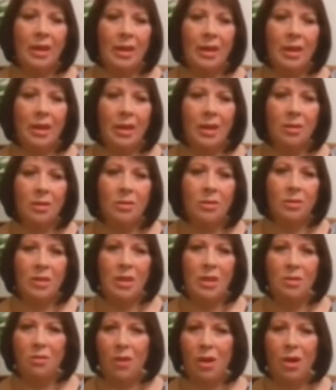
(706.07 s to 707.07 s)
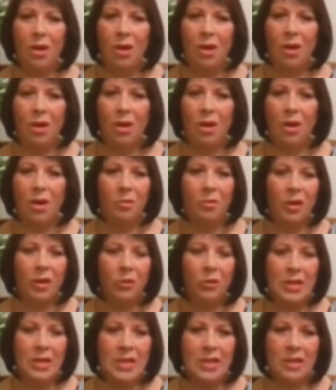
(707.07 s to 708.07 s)
Uh, the environment
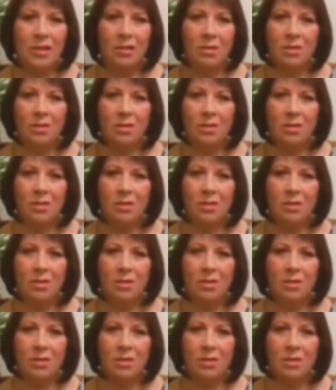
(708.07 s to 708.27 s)
was